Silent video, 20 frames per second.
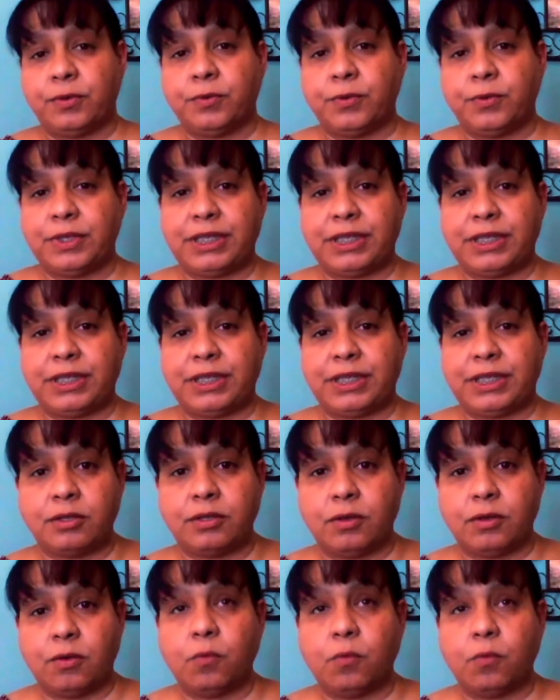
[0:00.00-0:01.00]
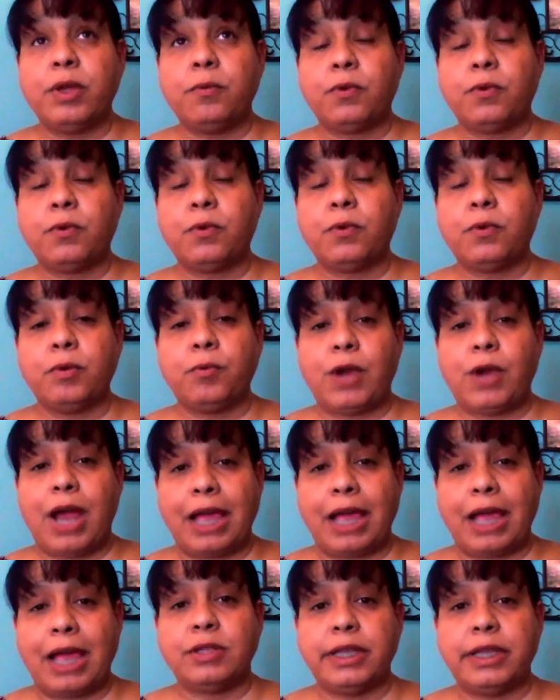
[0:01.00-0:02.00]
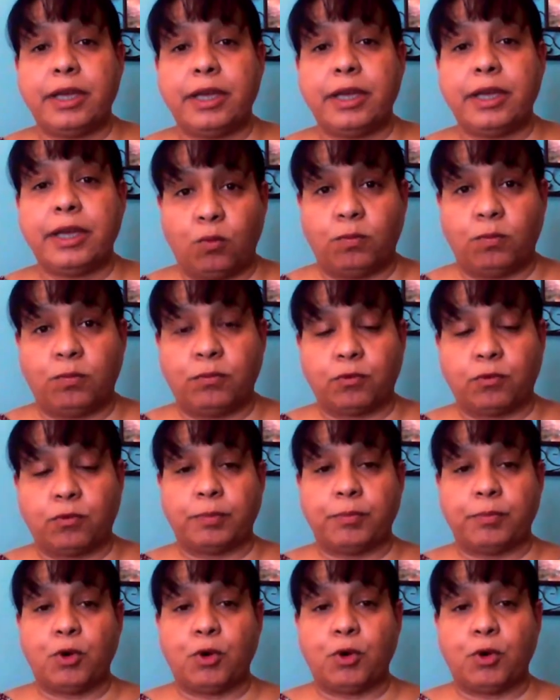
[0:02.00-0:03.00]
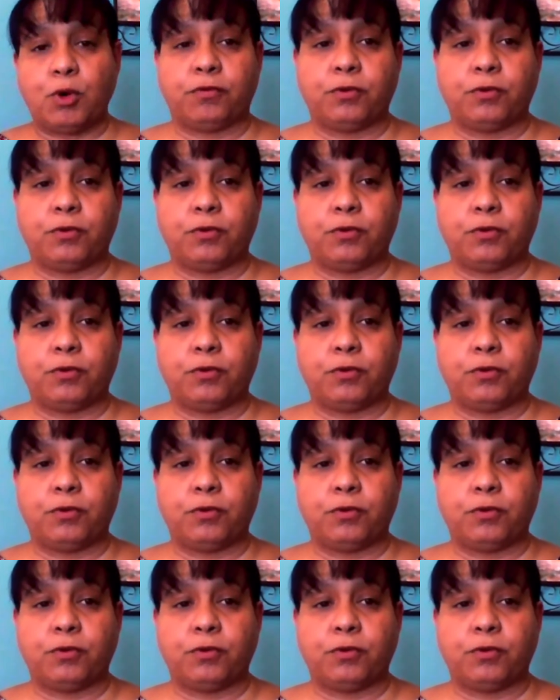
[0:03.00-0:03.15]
were actually home remote